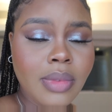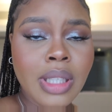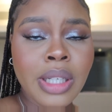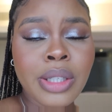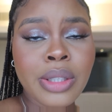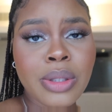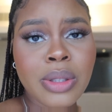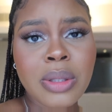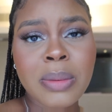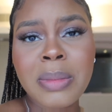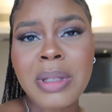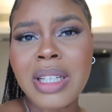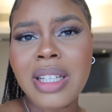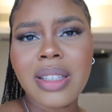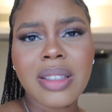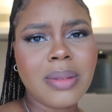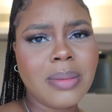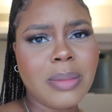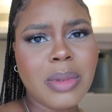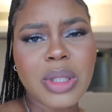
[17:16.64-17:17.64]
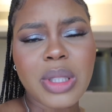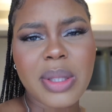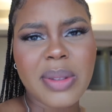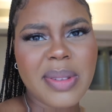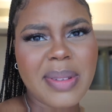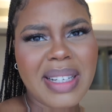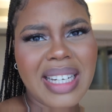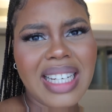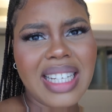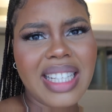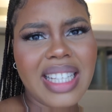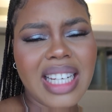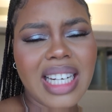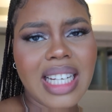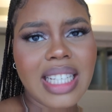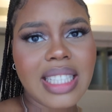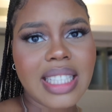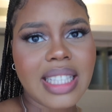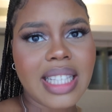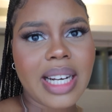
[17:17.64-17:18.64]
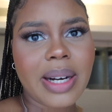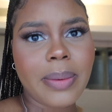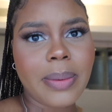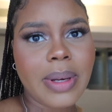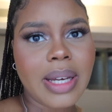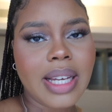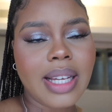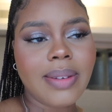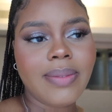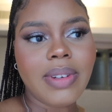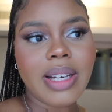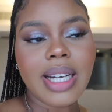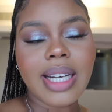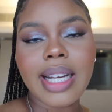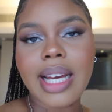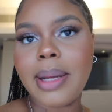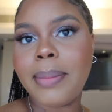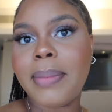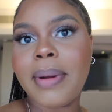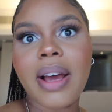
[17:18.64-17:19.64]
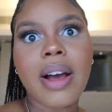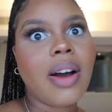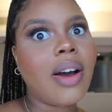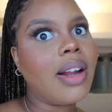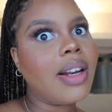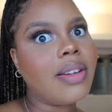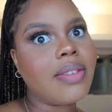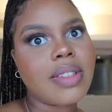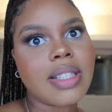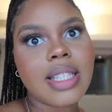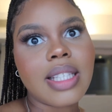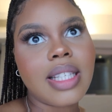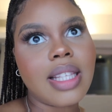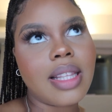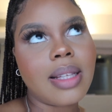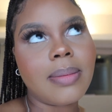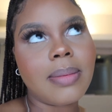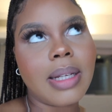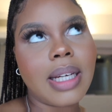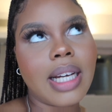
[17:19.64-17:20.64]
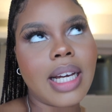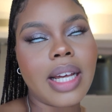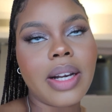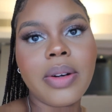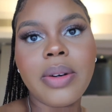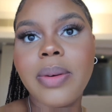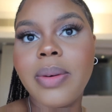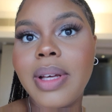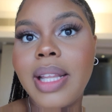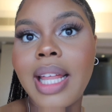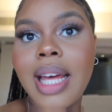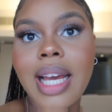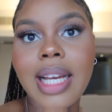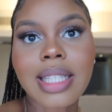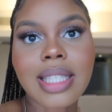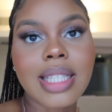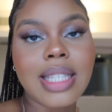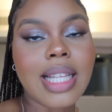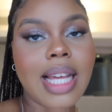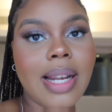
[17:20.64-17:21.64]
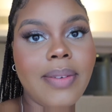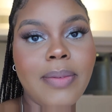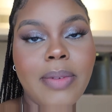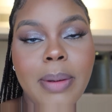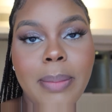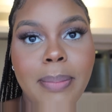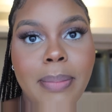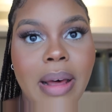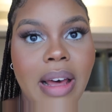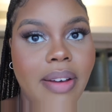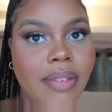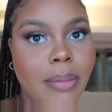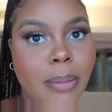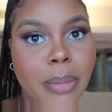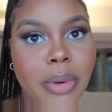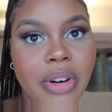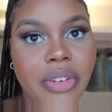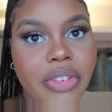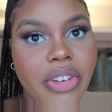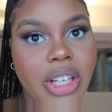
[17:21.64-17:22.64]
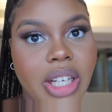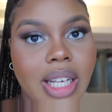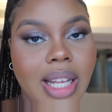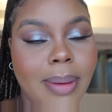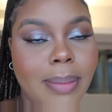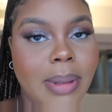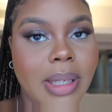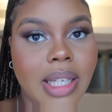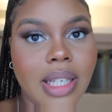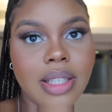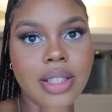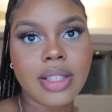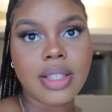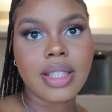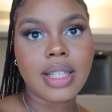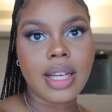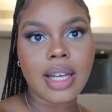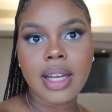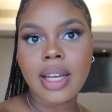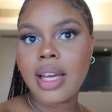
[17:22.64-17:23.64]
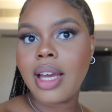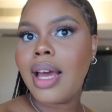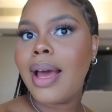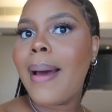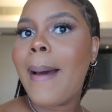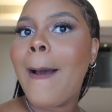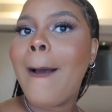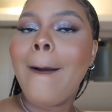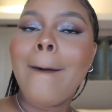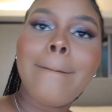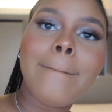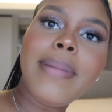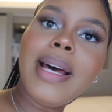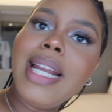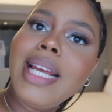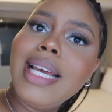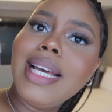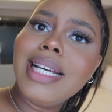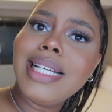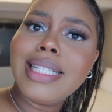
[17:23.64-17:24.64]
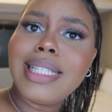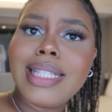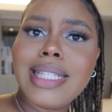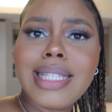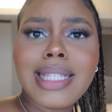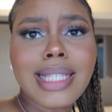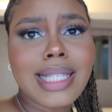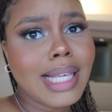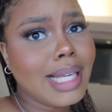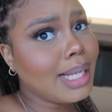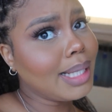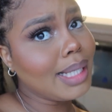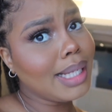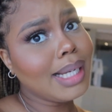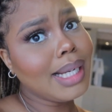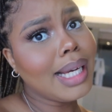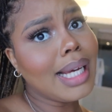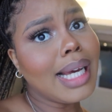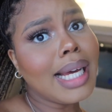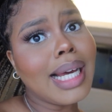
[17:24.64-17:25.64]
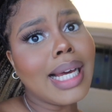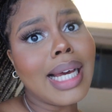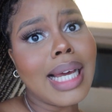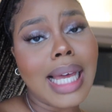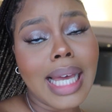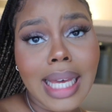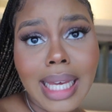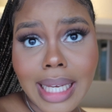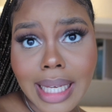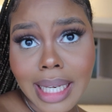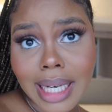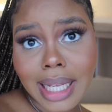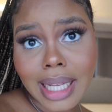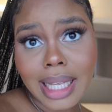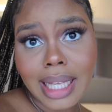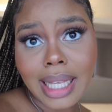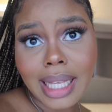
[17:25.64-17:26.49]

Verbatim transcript: excuse me most of the lashes that i wear are very light but i can't even see them like i don't know whether i just had a pe perfect application today but it's too good